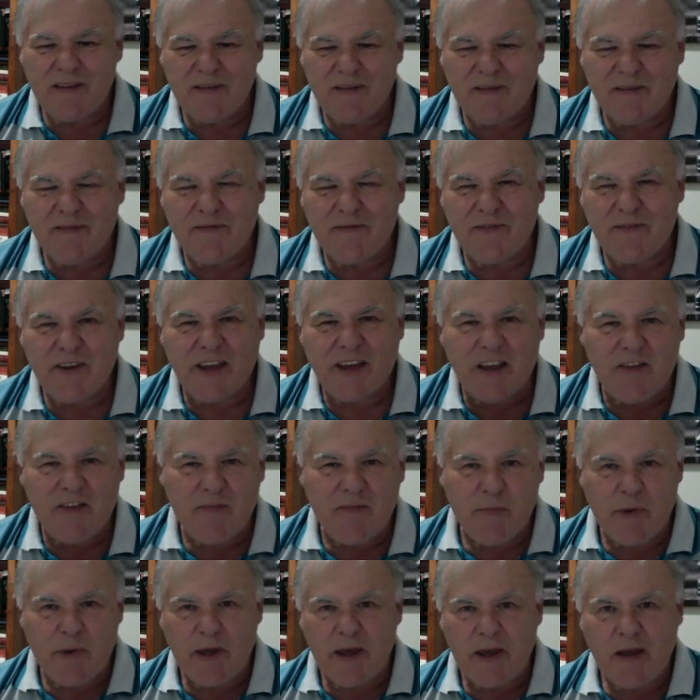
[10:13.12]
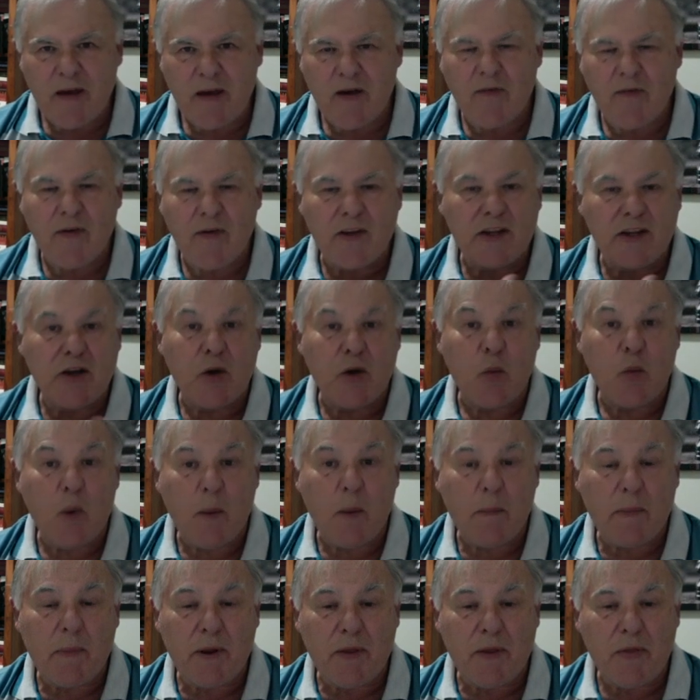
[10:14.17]
forgive me, I've only got 1
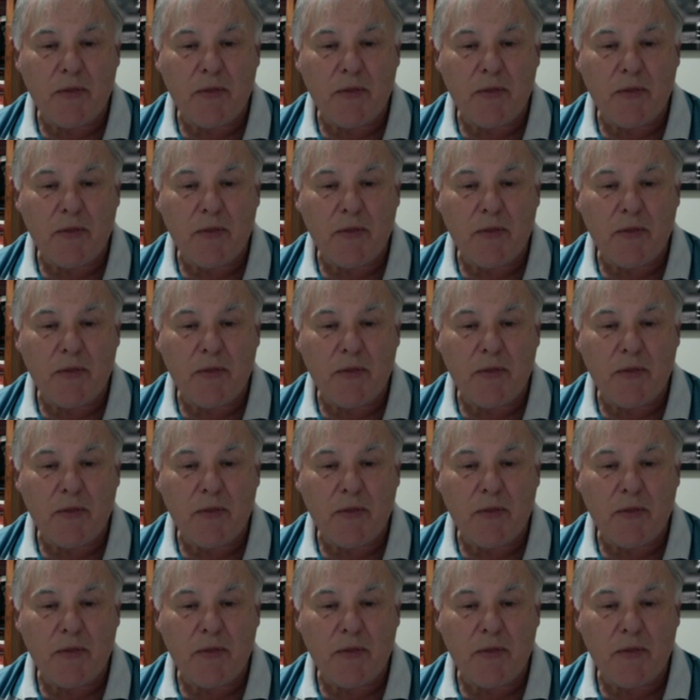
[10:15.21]
minute